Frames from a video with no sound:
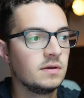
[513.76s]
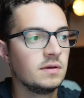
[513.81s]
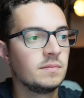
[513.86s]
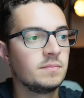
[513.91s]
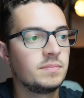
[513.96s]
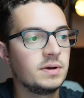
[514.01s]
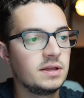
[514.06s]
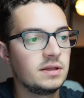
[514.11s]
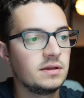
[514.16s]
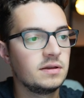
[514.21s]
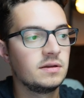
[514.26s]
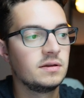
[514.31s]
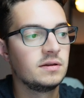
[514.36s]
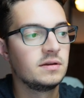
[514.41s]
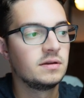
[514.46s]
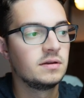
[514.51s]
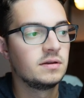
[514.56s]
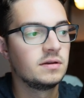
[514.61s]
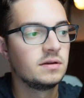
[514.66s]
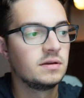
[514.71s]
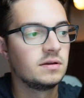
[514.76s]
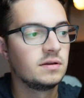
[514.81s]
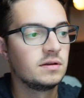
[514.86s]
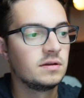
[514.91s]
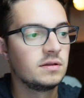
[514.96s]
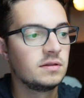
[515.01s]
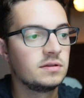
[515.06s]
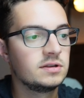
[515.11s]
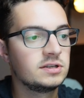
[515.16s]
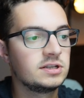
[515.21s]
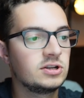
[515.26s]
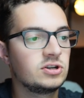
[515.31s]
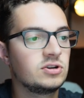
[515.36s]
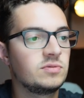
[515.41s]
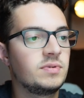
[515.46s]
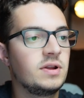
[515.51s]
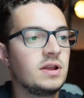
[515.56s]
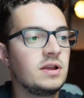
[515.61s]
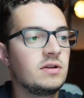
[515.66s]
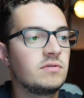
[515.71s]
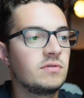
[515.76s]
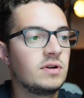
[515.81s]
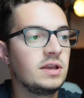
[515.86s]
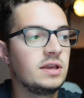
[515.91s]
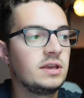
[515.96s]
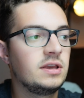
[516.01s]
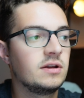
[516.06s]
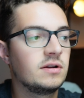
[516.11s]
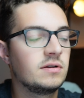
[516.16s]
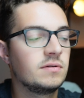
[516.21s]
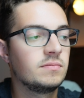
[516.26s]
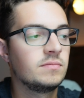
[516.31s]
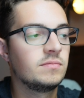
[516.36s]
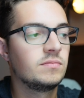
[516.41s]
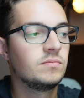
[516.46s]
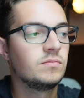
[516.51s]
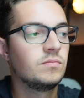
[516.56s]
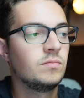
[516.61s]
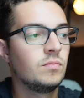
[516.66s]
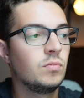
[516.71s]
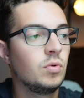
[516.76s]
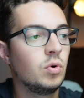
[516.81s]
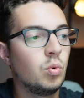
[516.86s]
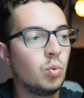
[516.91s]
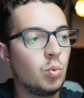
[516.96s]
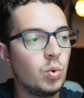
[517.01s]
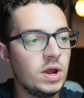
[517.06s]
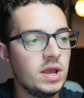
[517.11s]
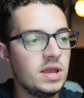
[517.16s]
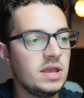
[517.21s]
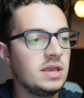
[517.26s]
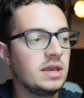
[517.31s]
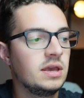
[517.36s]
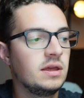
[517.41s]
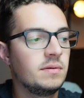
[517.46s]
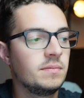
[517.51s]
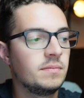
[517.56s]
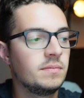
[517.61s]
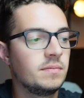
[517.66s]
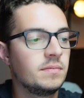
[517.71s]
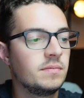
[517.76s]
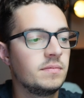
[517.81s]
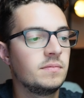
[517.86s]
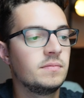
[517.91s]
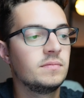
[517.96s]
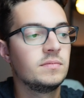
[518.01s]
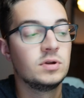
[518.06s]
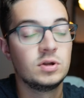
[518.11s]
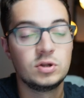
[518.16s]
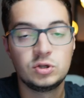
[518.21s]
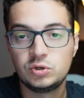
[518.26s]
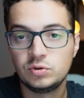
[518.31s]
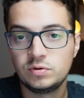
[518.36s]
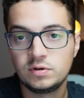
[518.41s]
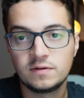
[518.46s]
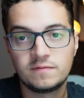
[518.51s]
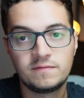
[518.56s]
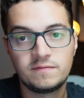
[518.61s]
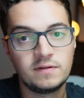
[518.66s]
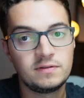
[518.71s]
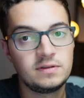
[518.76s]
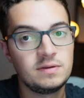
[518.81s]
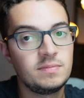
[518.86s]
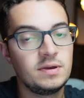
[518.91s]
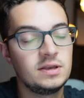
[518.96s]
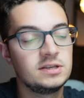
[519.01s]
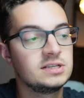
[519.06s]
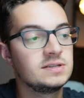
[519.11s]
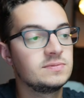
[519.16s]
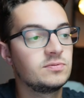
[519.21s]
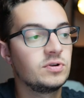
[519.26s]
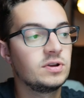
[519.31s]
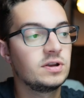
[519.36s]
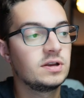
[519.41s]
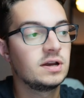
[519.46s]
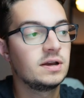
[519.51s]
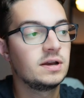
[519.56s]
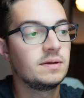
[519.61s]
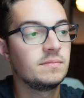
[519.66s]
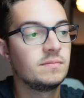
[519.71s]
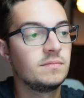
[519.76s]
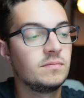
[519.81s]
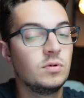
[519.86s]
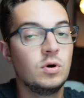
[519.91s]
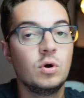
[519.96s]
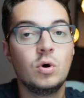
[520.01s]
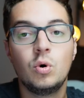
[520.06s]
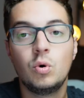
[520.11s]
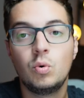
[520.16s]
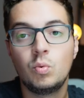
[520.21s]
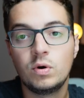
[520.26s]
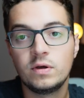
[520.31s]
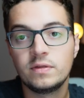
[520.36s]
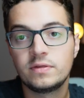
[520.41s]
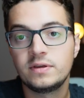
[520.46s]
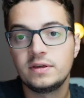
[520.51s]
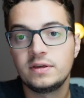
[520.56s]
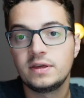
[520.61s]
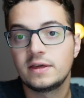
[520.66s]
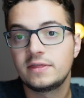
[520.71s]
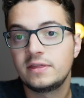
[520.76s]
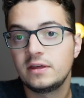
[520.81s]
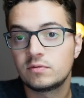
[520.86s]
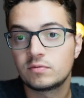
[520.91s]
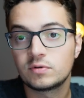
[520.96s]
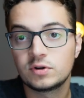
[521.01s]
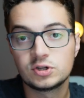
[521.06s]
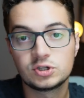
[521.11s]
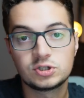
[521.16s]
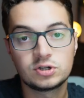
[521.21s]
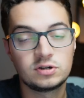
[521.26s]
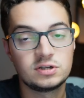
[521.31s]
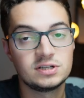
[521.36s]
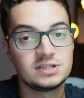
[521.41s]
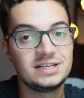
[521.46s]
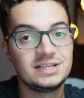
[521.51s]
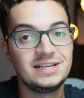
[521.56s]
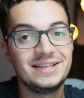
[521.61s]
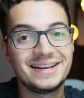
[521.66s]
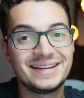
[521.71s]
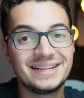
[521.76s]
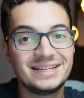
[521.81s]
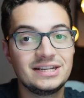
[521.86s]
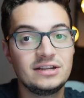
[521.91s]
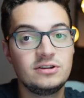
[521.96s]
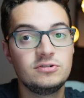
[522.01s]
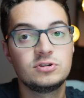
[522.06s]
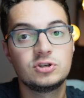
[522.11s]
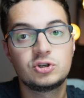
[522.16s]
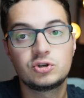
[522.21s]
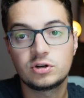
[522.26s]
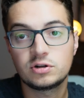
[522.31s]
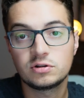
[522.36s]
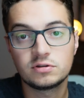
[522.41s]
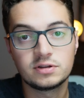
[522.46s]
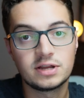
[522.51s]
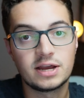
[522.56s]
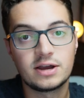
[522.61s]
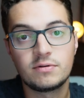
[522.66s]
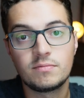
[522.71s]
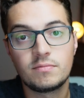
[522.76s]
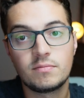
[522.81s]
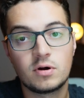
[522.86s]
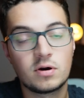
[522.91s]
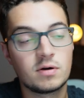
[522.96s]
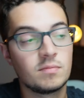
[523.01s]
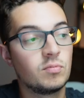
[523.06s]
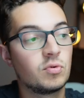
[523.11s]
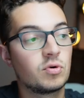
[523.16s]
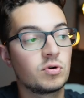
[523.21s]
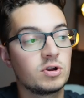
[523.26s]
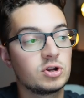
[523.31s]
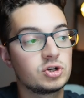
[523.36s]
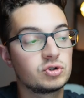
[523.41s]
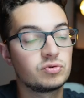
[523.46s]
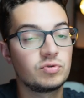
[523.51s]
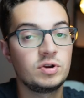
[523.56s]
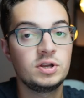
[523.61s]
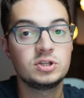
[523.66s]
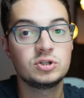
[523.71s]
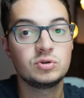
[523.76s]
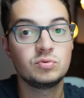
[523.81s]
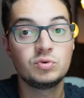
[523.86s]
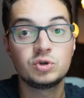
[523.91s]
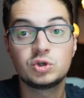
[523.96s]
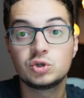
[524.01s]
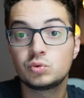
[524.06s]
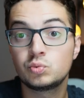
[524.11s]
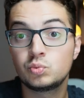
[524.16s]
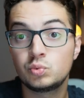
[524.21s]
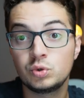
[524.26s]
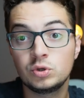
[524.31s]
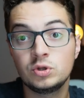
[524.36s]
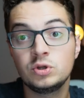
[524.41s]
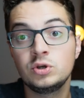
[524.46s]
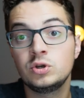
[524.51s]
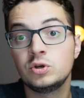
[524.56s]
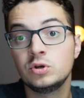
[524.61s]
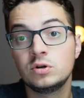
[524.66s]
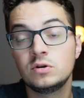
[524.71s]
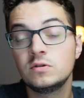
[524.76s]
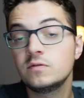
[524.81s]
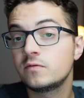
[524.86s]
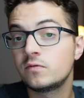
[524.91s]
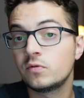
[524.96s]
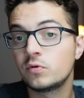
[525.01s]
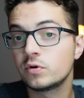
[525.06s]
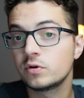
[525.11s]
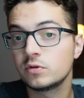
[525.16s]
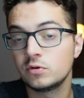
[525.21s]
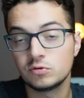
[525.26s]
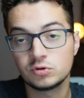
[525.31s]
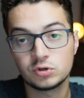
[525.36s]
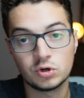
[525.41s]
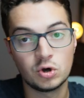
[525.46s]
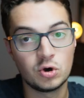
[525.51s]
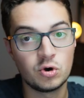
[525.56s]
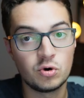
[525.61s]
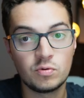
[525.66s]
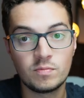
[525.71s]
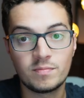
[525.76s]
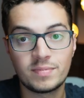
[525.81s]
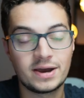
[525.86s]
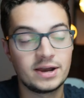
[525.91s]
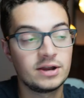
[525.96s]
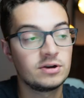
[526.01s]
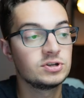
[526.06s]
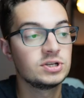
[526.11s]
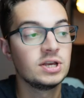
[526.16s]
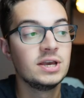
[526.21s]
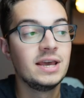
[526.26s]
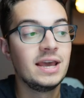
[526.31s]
But the central bank right here weighing in, doing a 50 basis point cut. One thing I think we're going to start to see that continues to trickle down are mortgage rates, which is really good for those home buyers